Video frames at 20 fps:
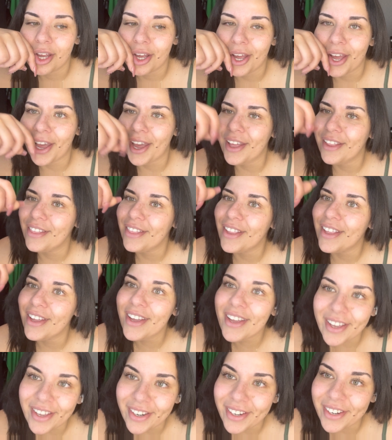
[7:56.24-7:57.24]
And
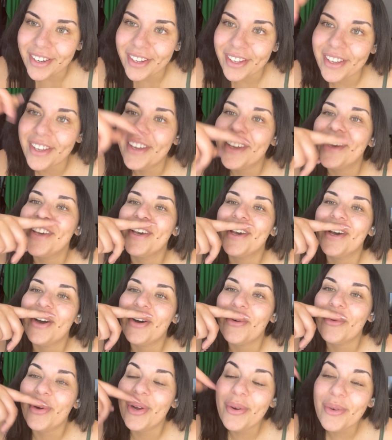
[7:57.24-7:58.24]
then
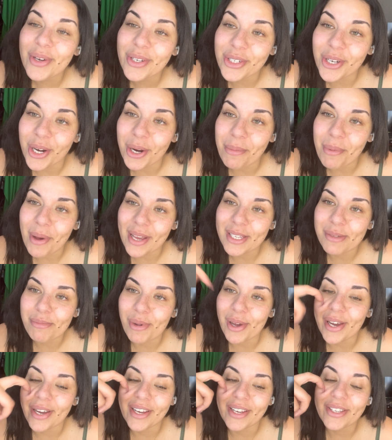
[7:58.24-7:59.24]
we were trying to pass by.